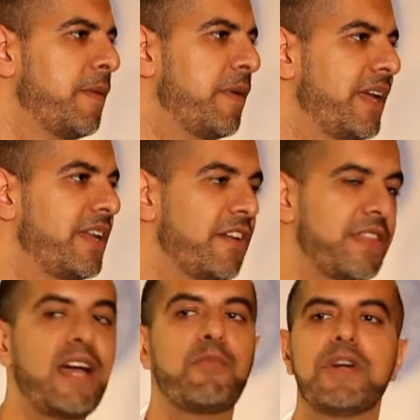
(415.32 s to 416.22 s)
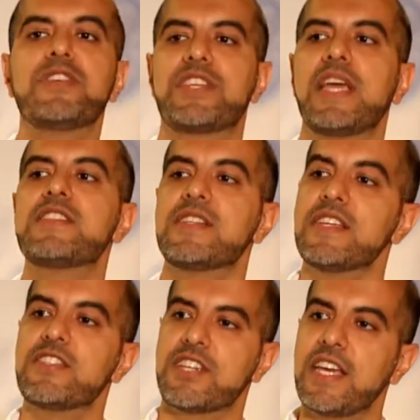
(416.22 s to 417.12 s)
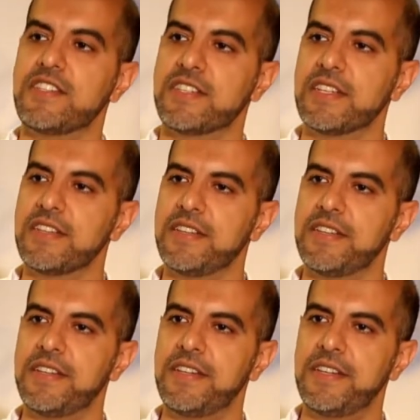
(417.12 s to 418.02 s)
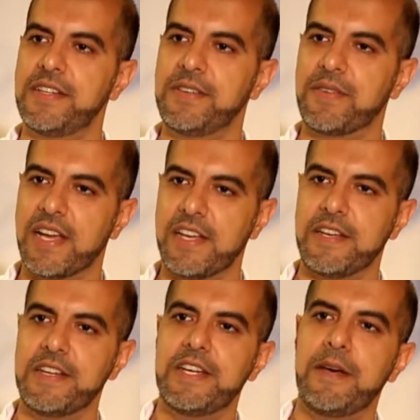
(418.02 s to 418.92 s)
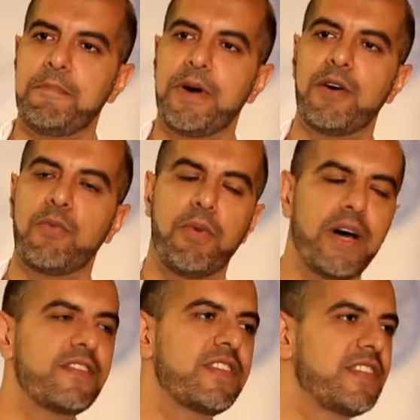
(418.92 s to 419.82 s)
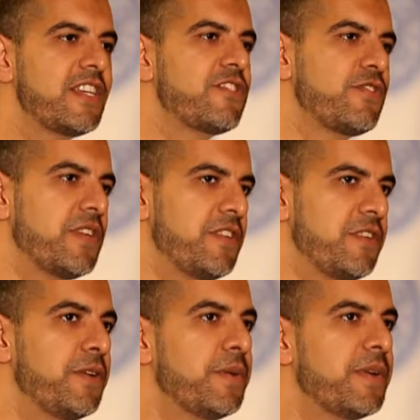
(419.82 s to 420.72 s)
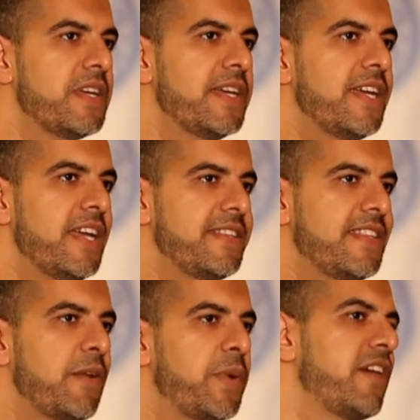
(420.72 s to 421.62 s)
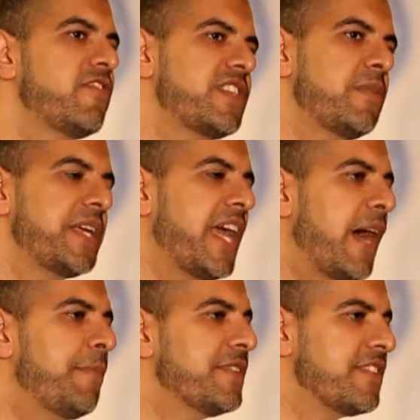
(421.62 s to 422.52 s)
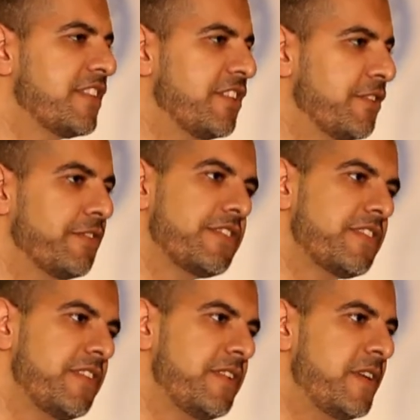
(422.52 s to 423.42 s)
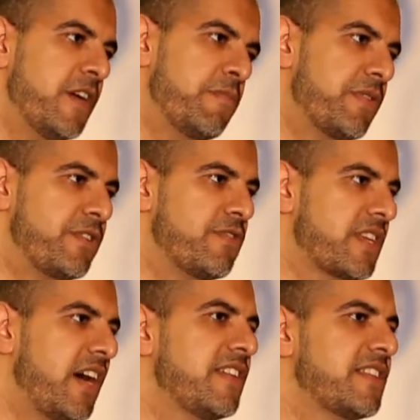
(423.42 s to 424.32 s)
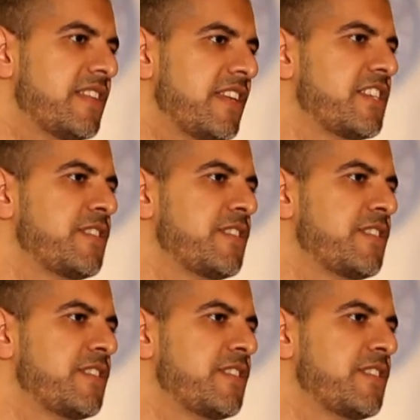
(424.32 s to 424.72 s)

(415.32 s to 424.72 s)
right? Now, that will change and is changing, right? But one of the things you can do is that whenever something happens in the news, produce content that